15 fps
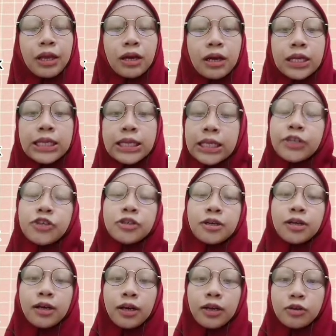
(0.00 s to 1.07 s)
The
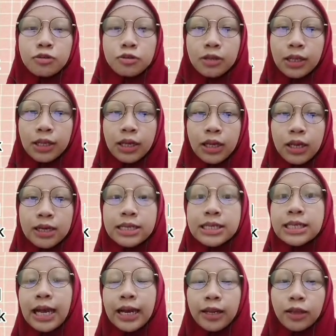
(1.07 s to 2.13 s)
teacher usually
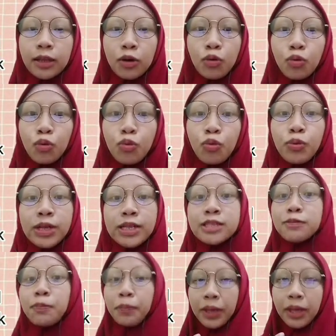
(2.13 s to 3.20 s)
decide who will
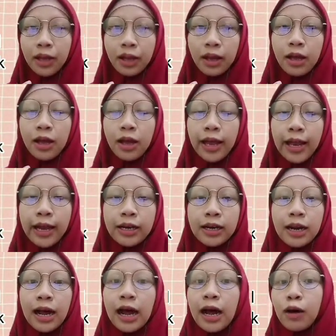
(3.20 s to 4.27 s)
speak and
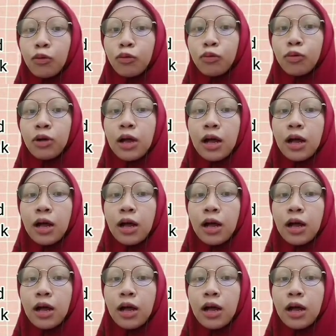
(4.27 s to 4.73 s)
how